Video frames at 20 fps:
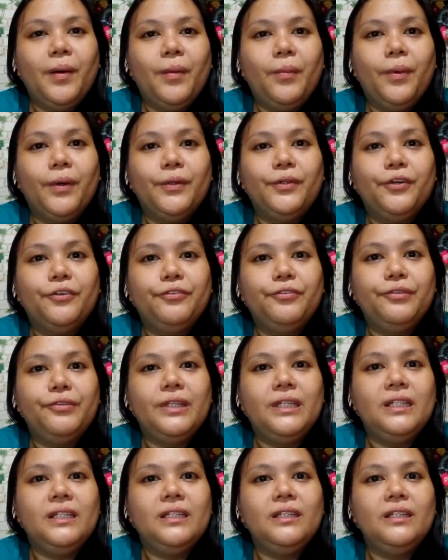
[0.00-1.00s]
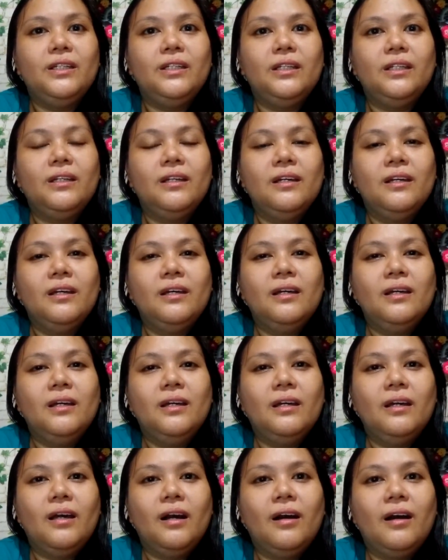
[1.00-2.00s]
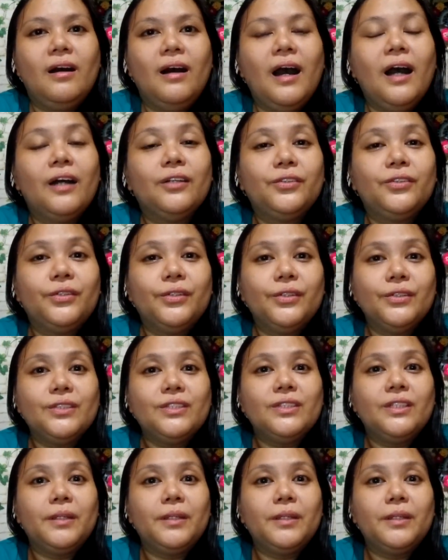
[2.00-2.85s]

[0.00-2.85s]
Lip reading: one of the actors